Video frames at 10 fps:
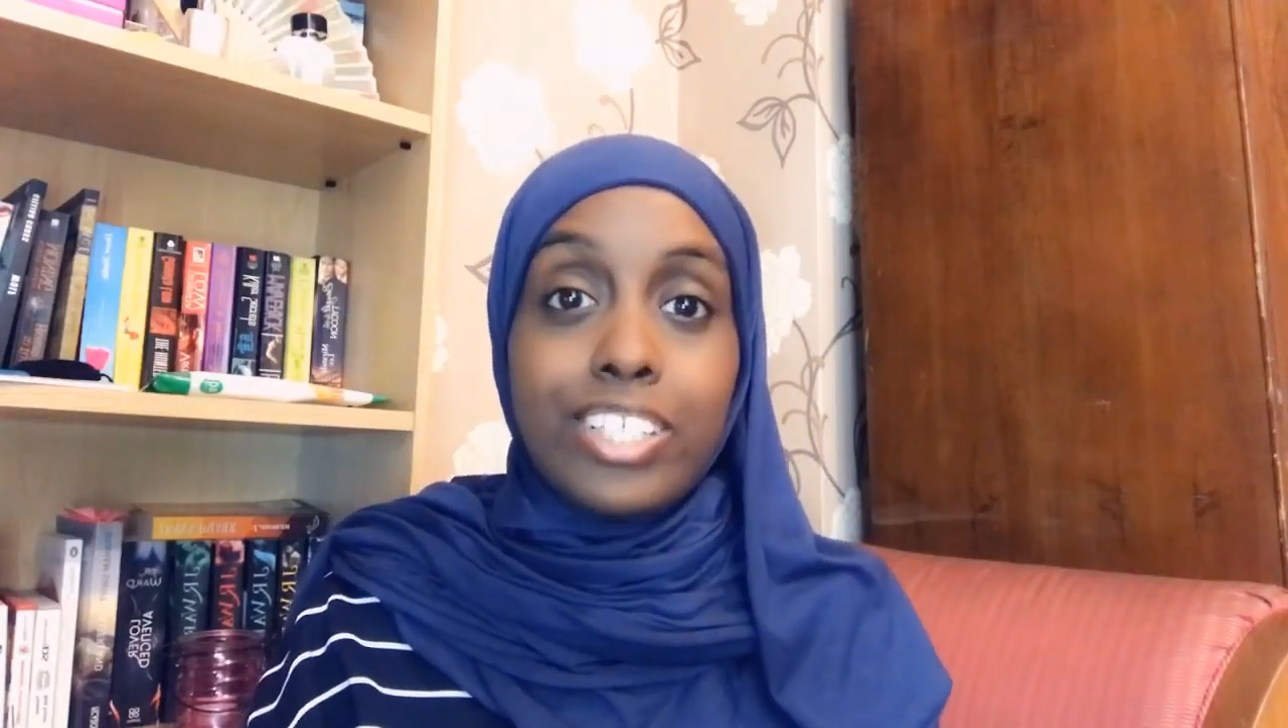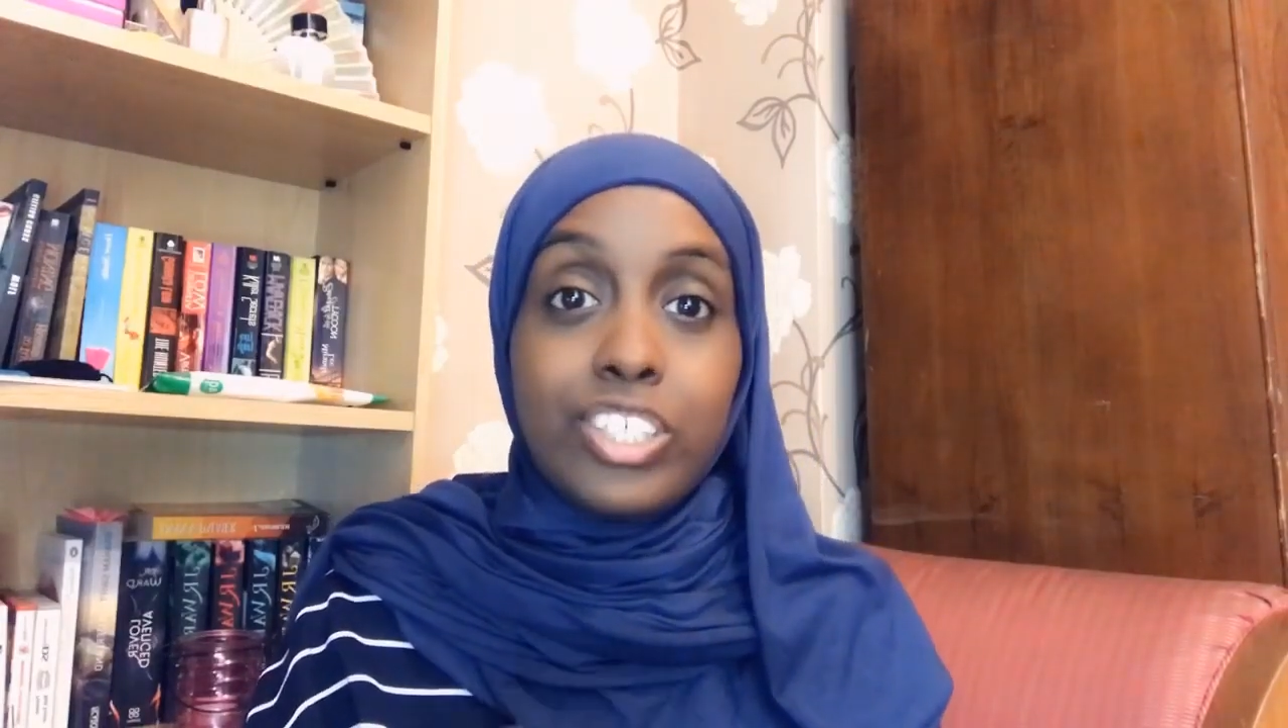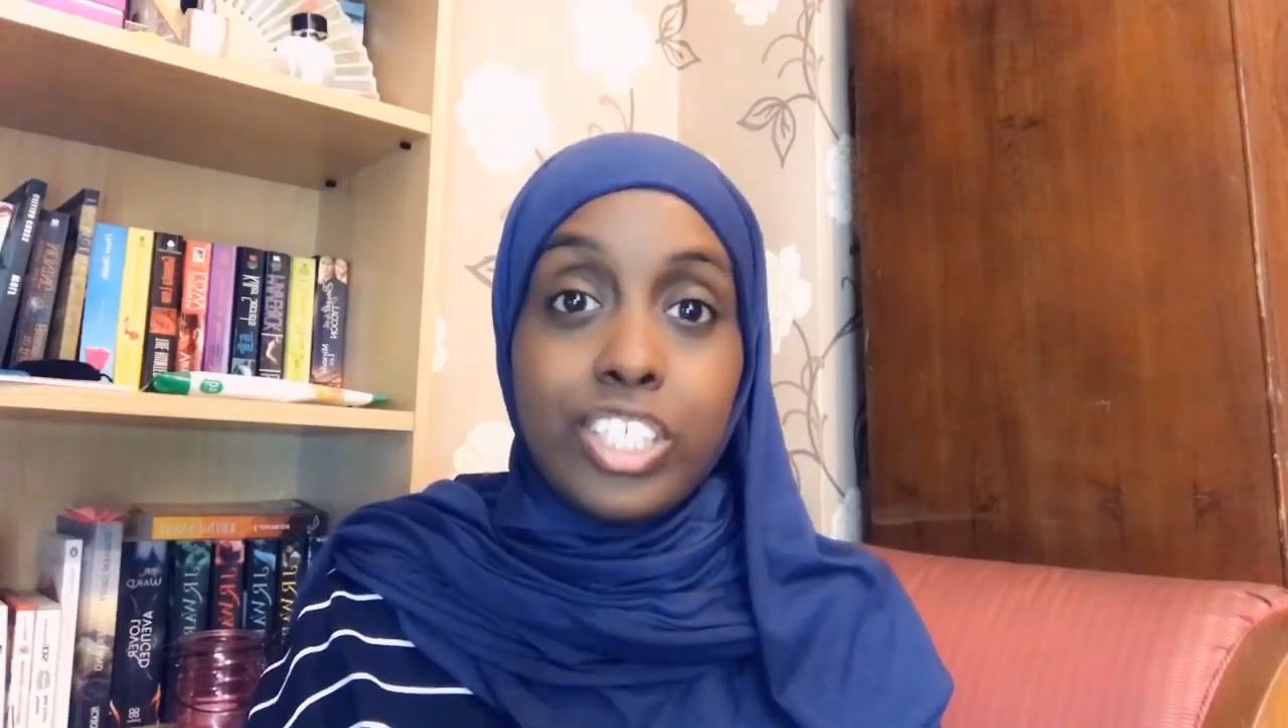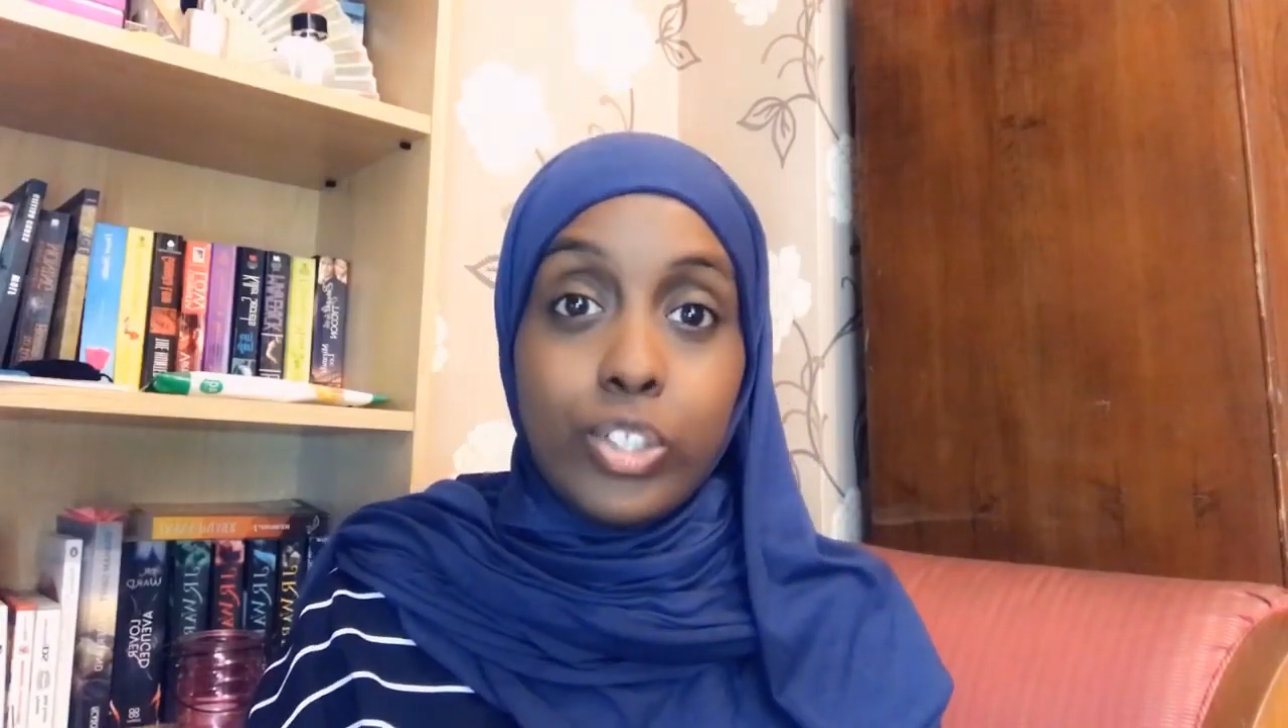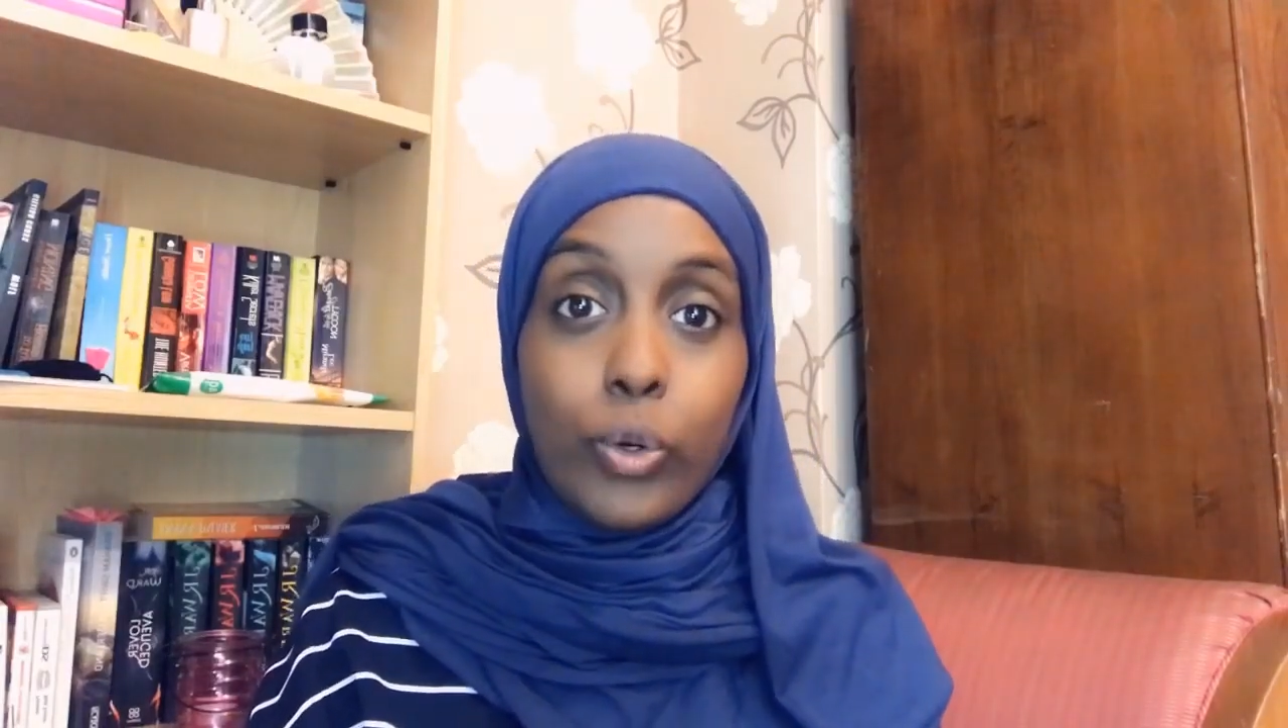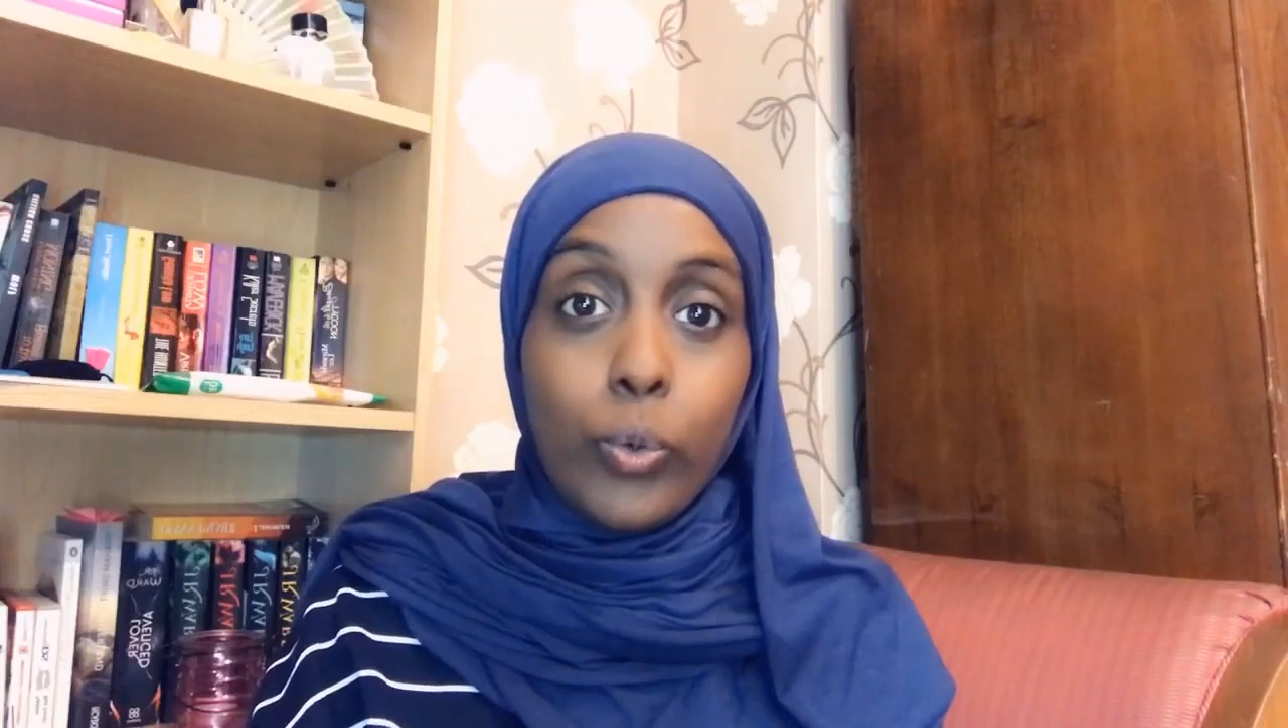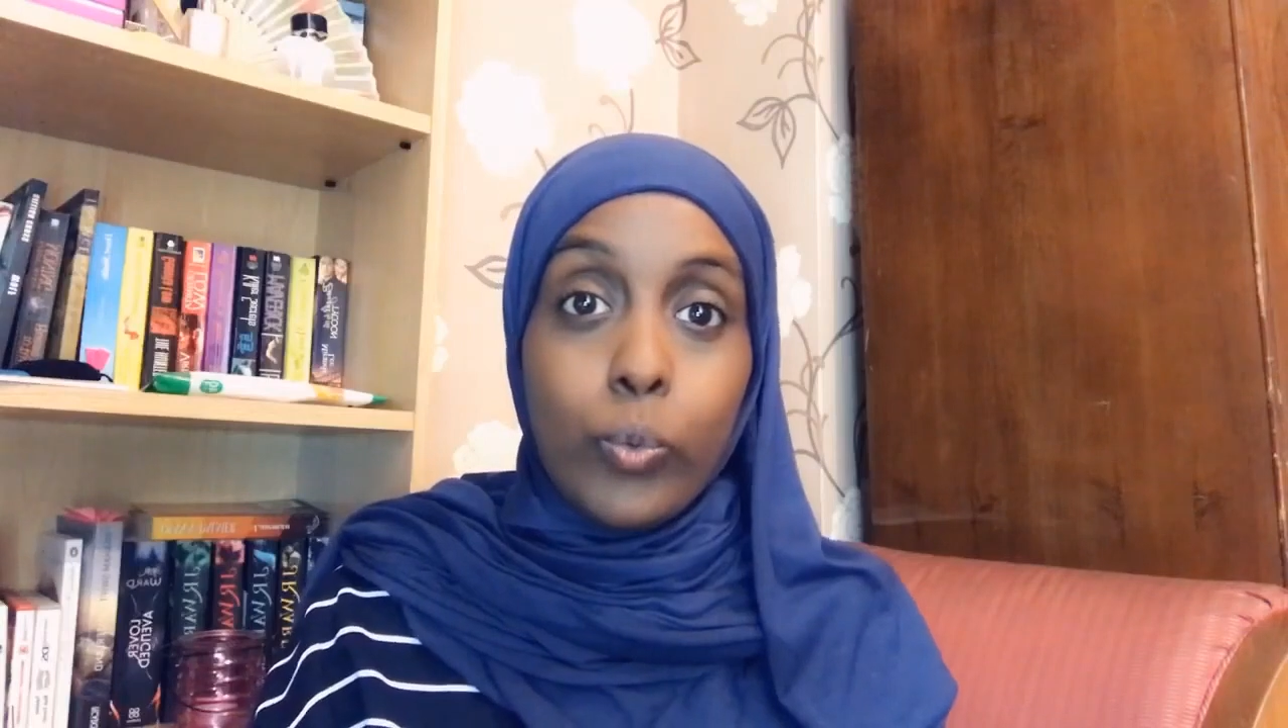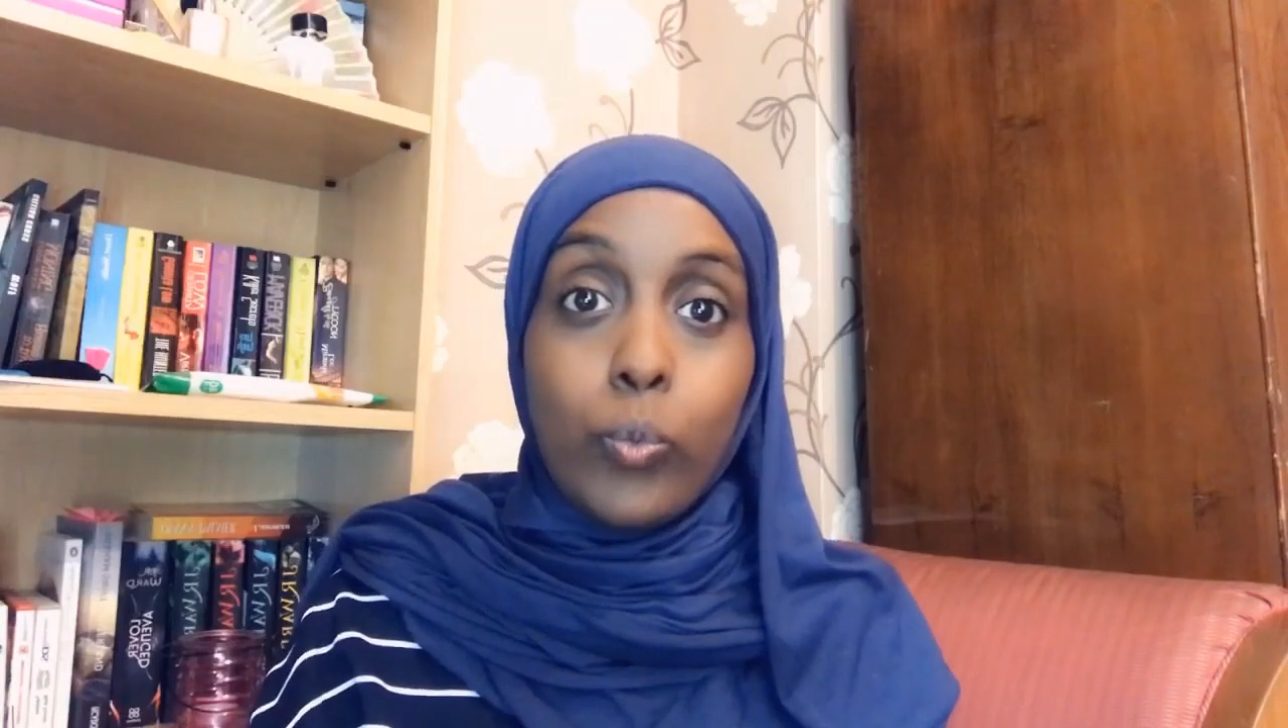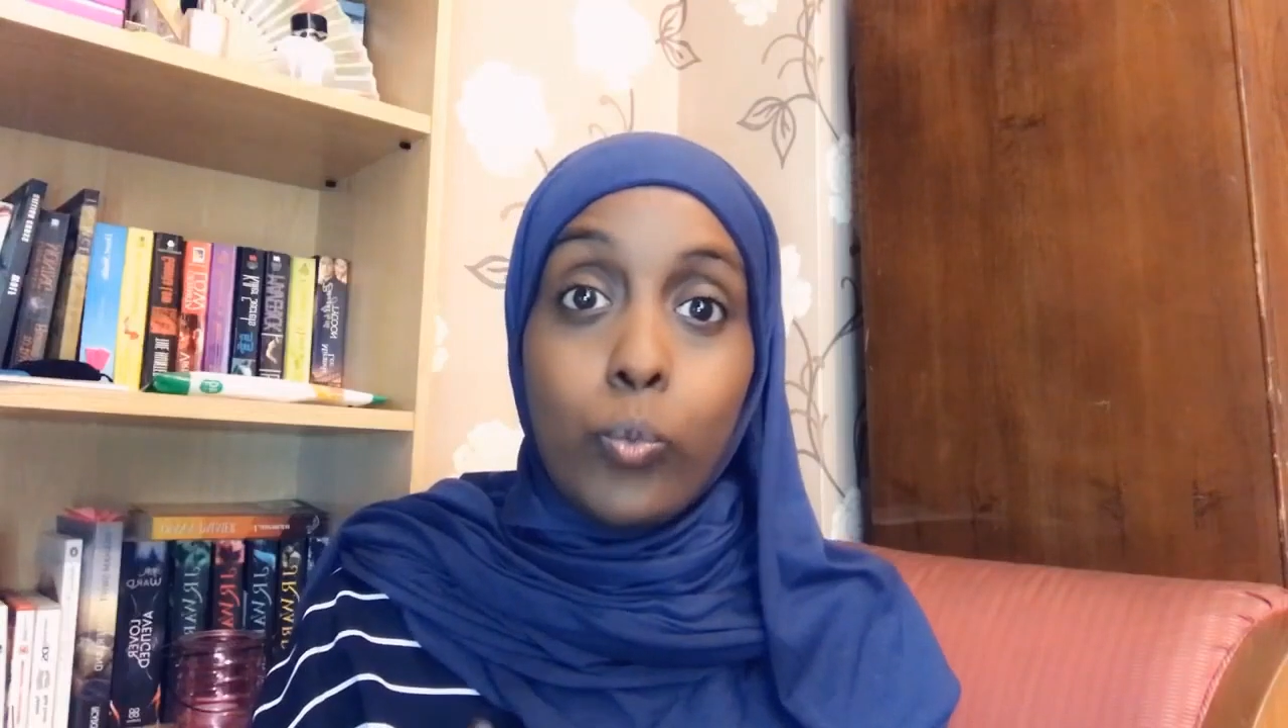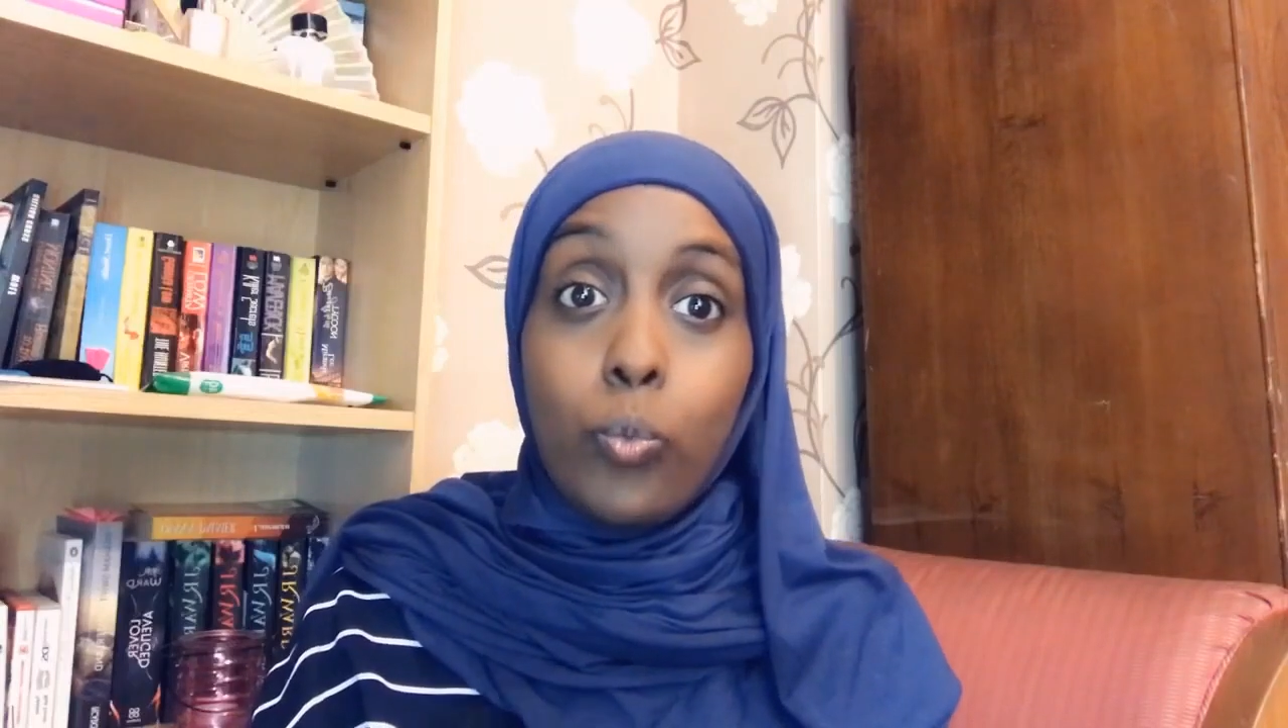actually know